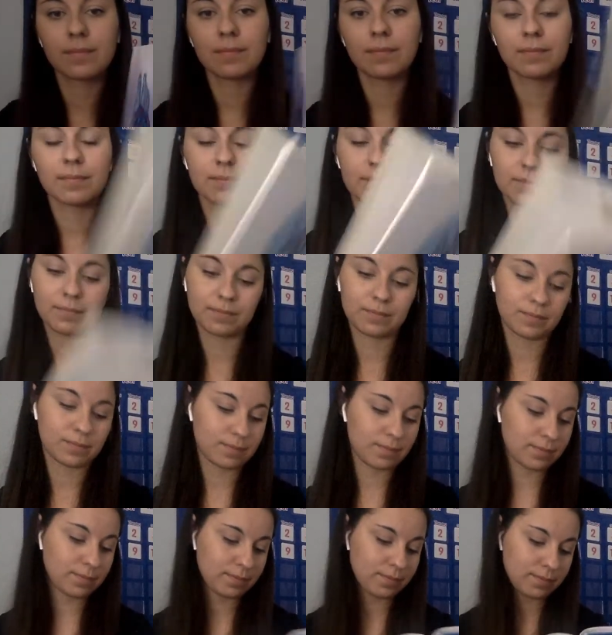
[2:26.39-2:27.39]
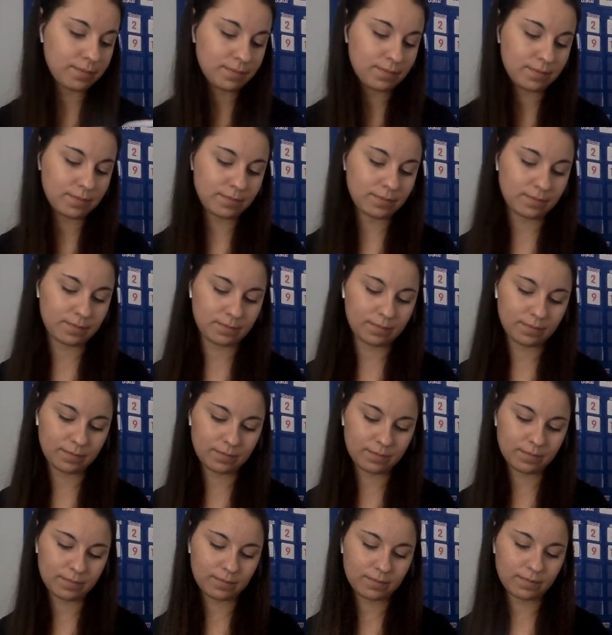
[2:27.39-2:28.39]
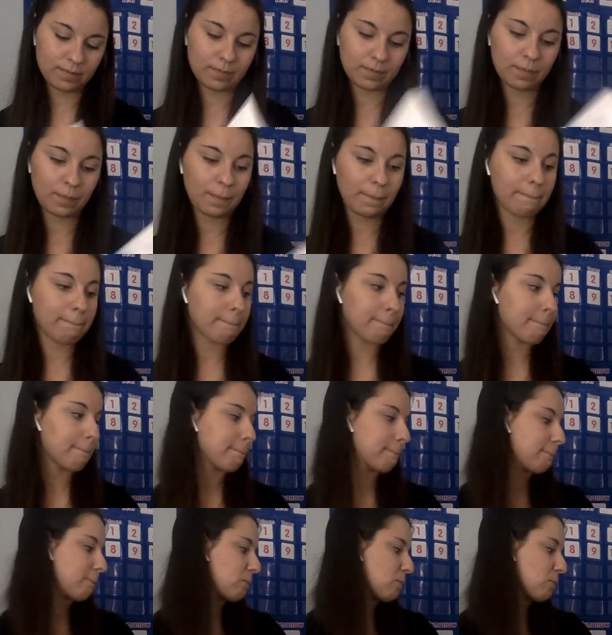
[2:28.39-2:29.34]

(no one is talking)